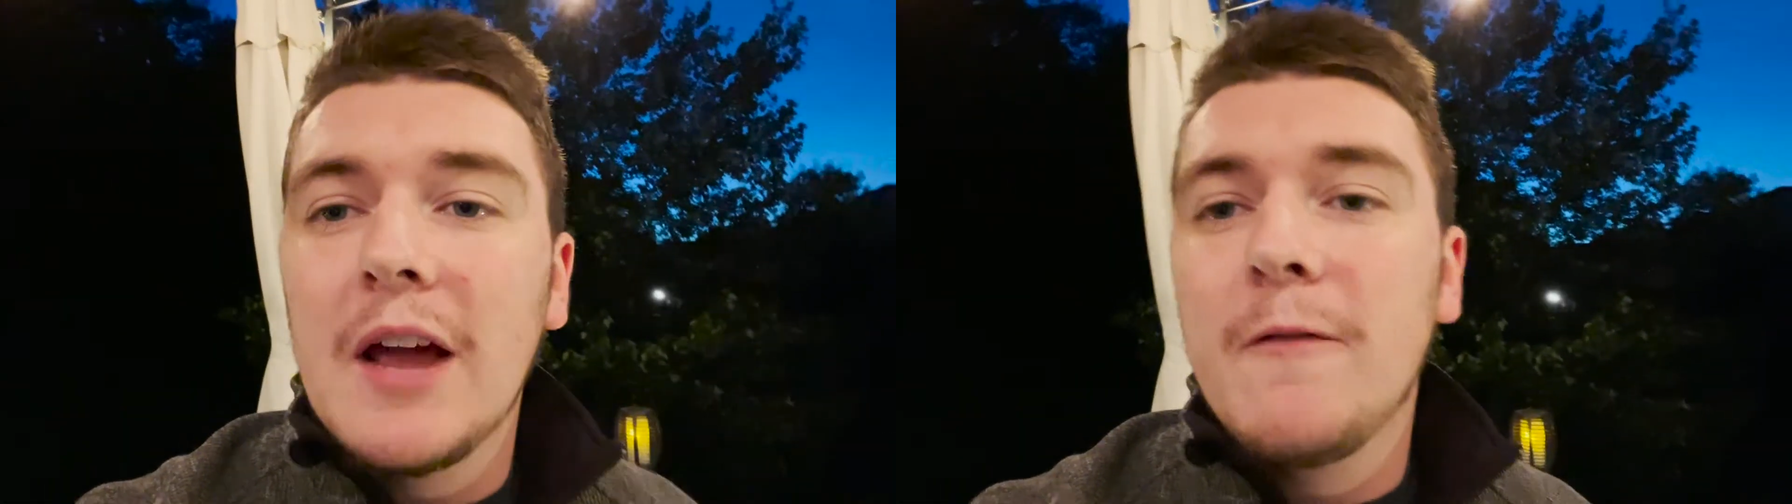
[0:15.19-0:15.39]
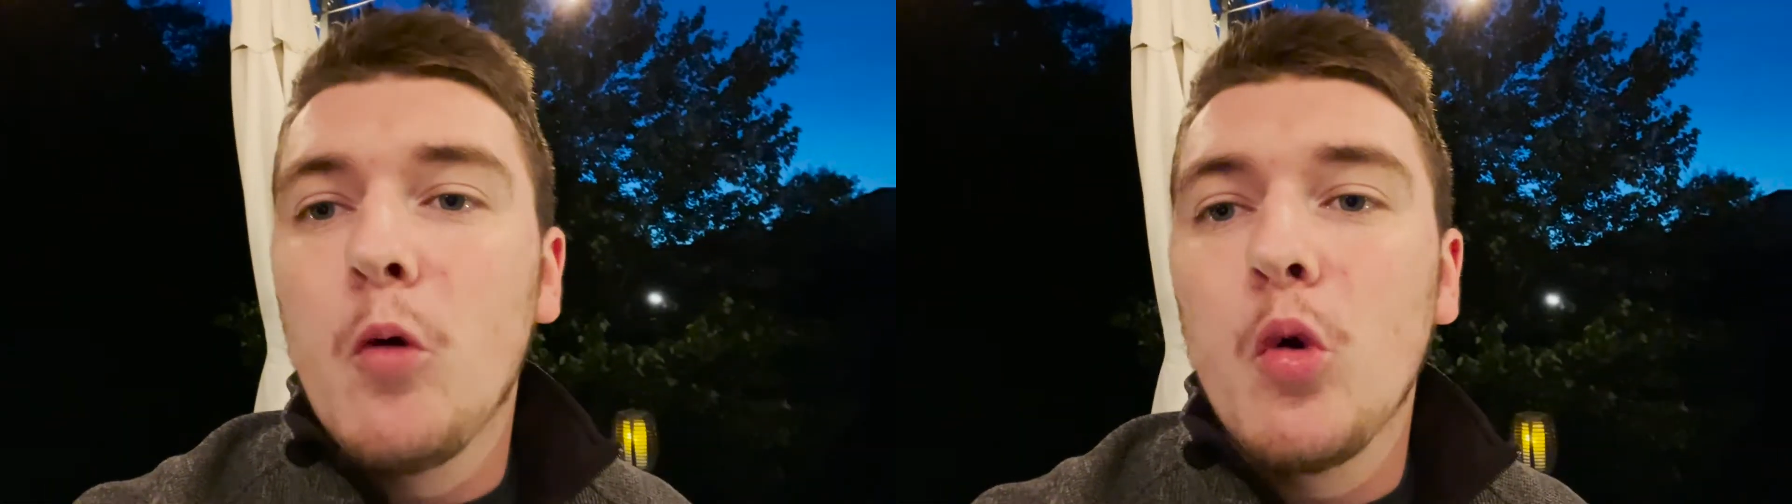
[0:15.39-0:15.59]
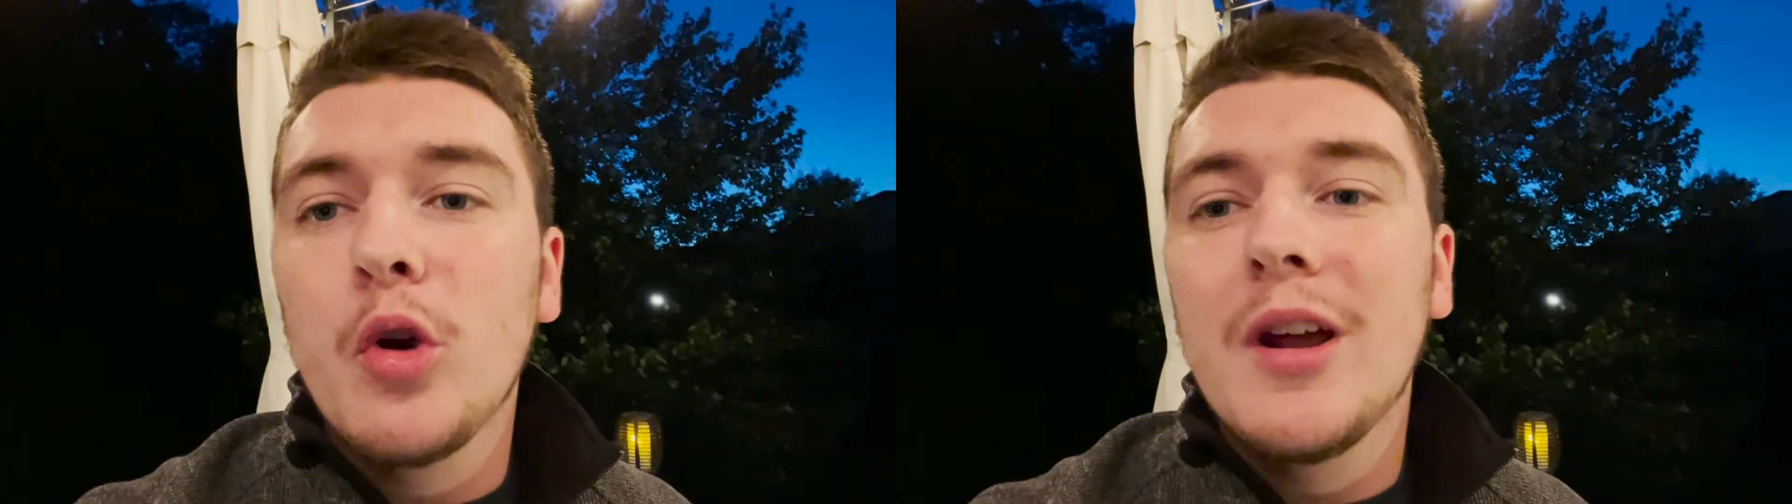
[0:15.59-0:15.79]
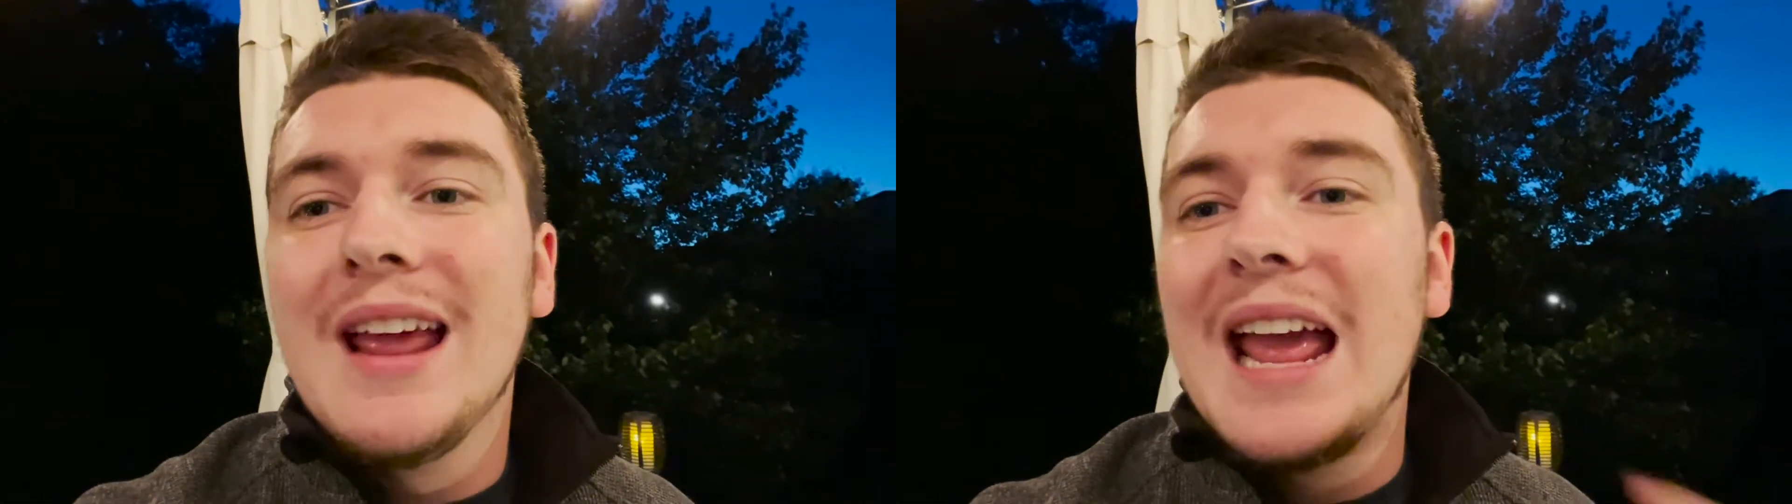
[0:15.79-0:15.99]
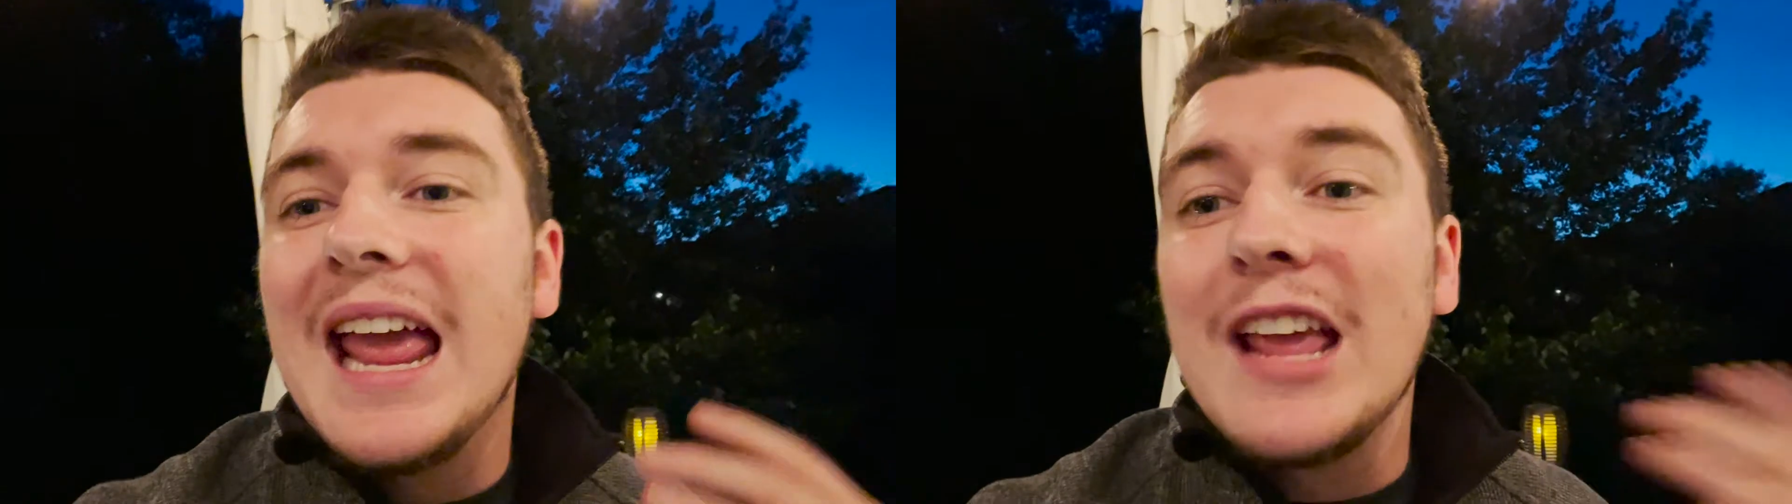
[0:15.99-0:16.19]
for
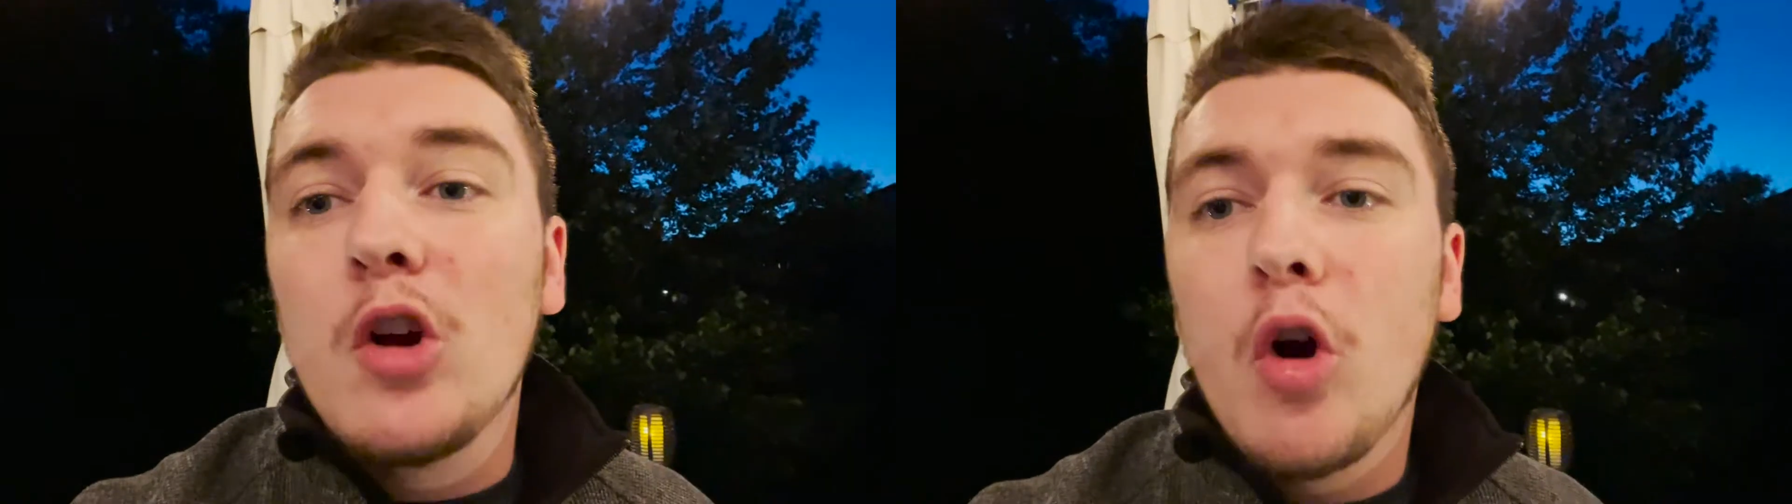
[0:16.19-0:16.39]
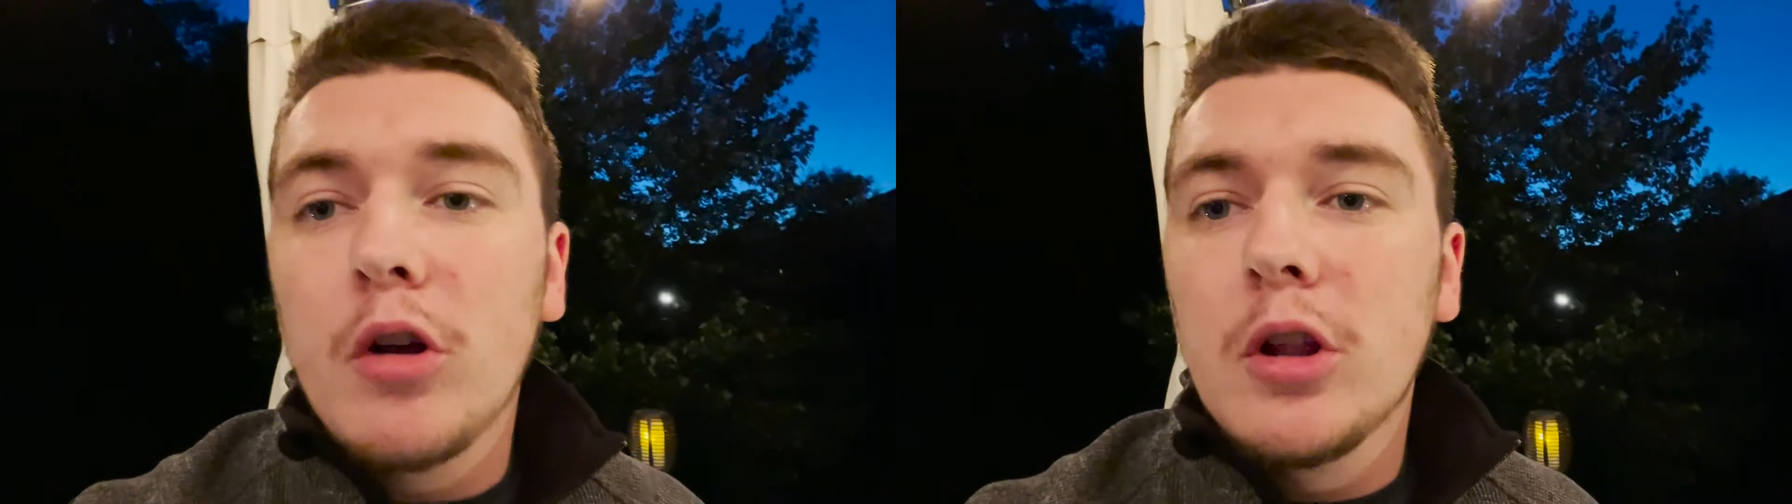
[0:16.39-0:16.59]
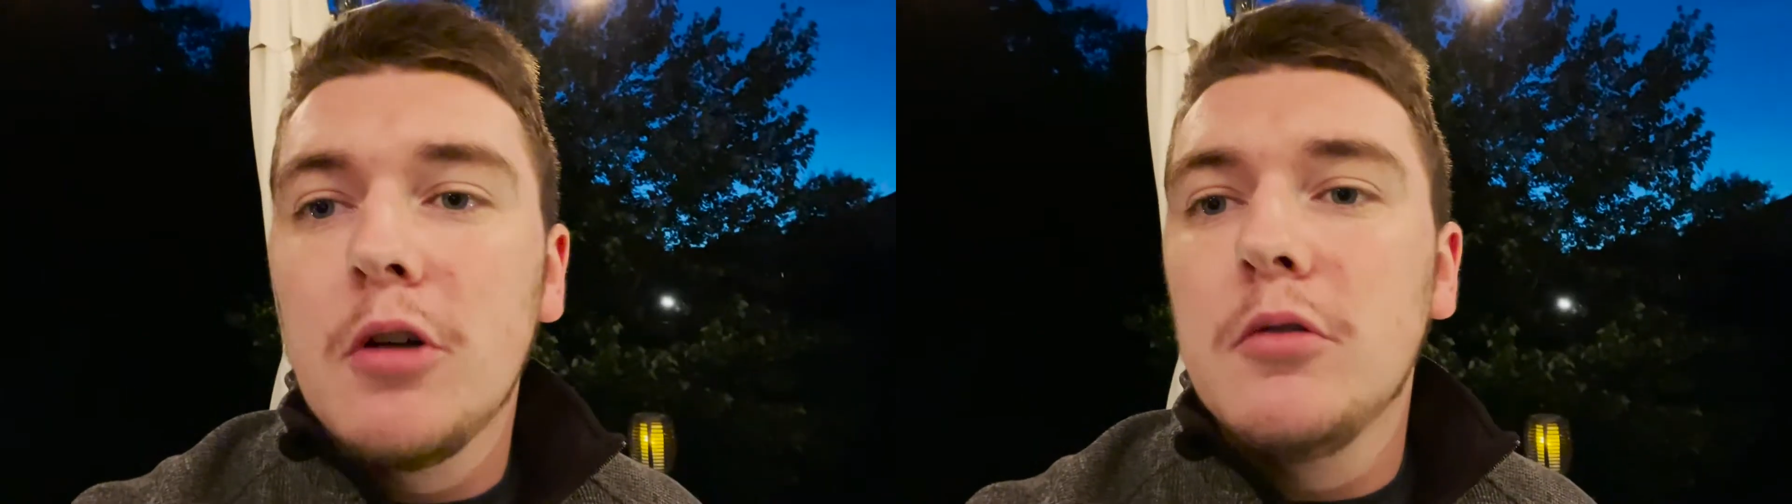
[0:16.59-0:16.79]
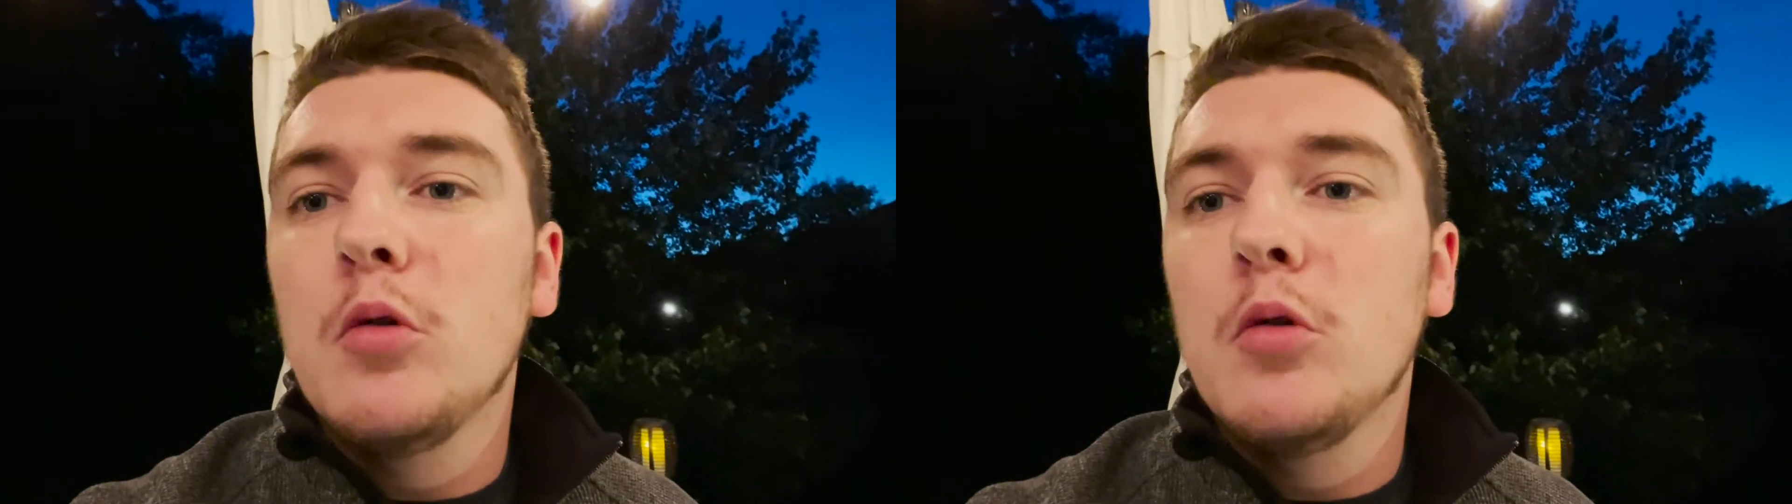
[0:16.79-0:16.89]
a car loan,